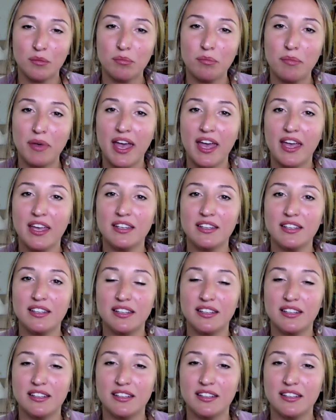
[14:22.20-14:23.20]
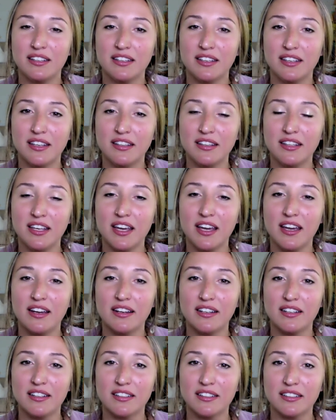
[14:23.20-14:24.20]
Pen in the
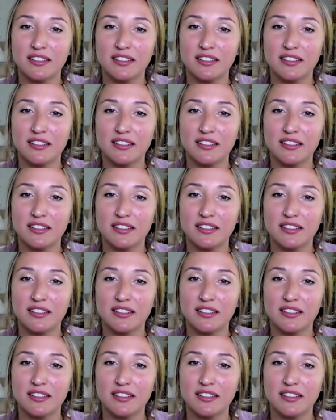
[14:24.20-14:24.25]
air.